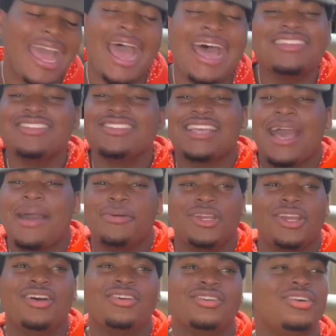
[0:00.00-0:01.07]
I just got put
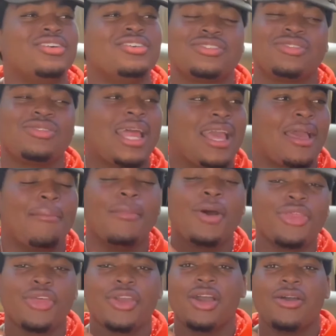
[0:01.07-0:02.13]
on onto like a
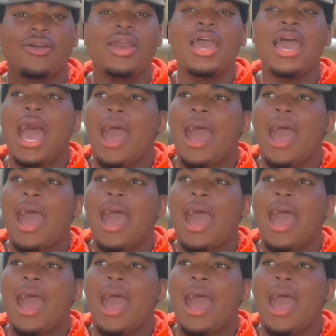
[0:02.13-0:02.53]
month ago.